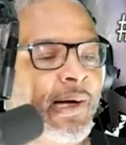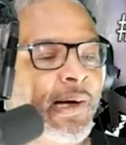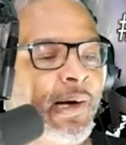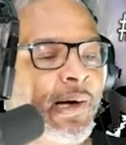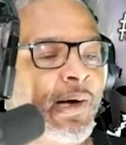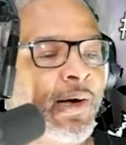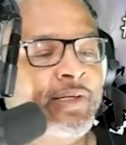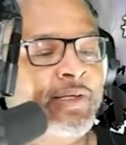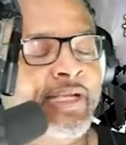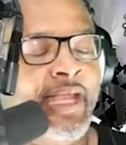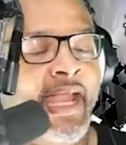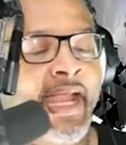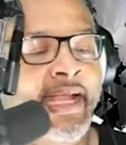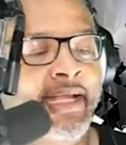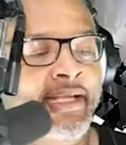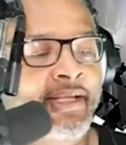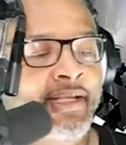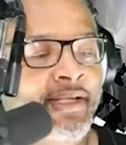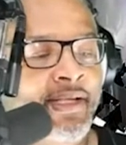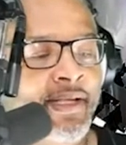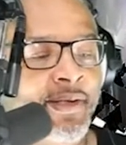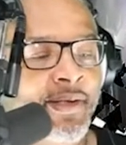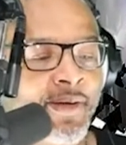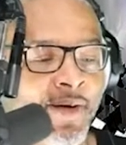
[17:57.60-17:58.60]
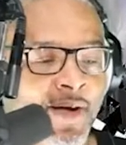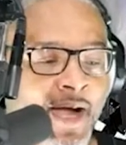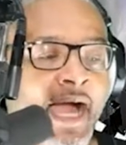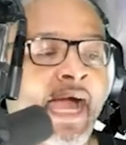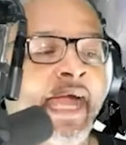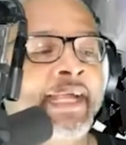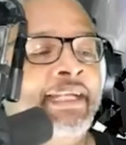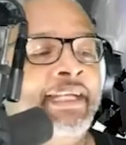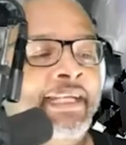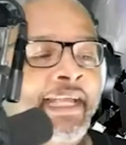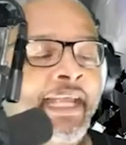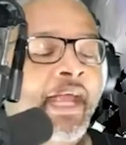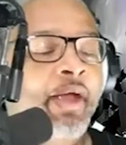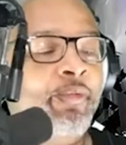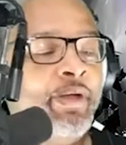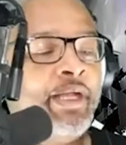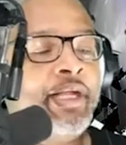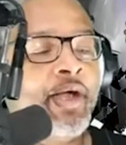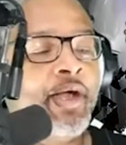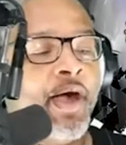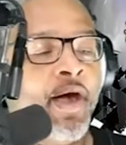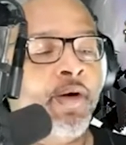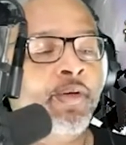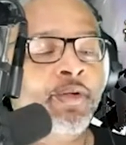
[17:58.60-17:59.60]
Okay. All right. Here we
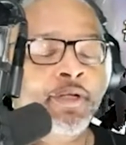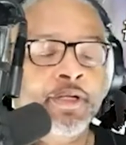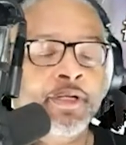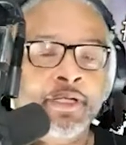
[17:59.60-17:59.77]
go.